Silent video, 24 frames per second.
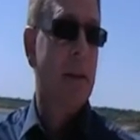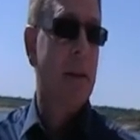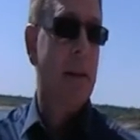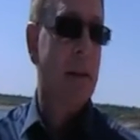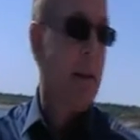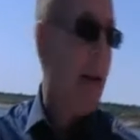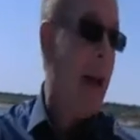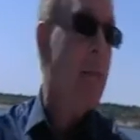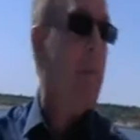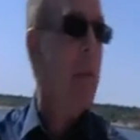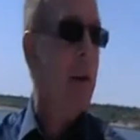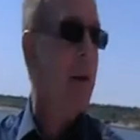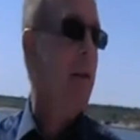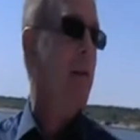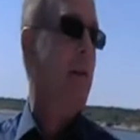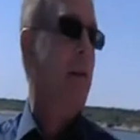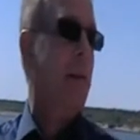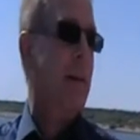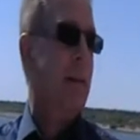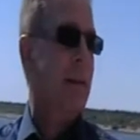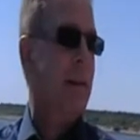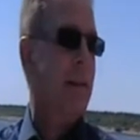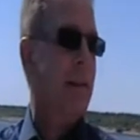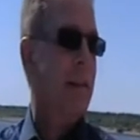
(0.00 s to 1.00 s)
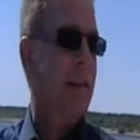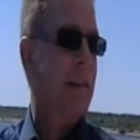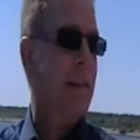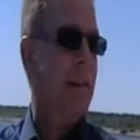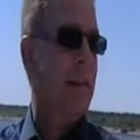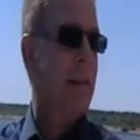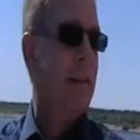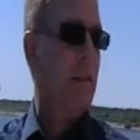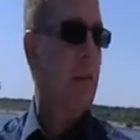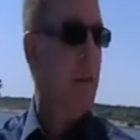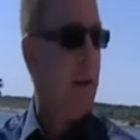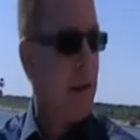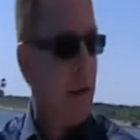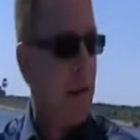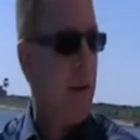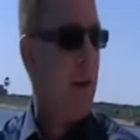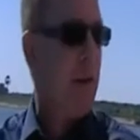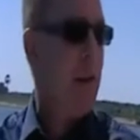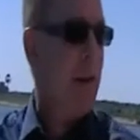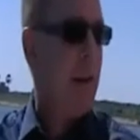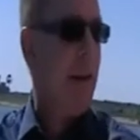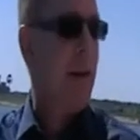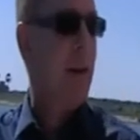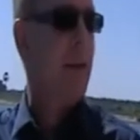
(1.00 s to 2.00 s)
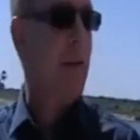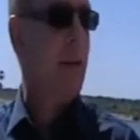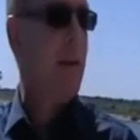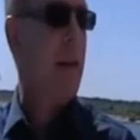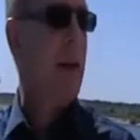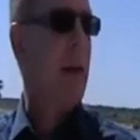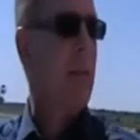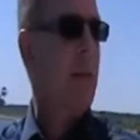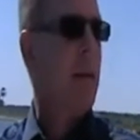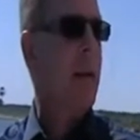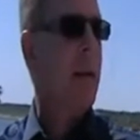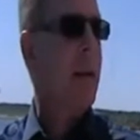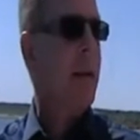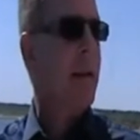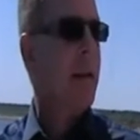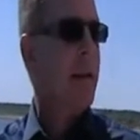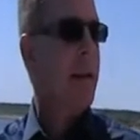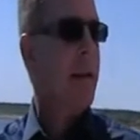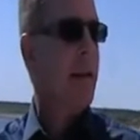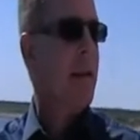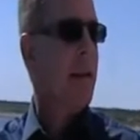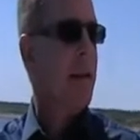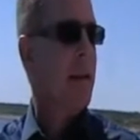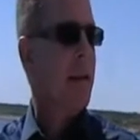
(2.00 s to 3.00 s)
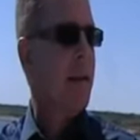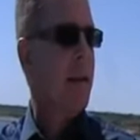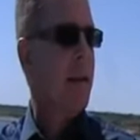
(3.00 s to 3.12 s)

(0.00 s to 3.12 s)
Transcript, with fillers: unbelievable. It's, it's yeah. a one in a lifetime uh, uh,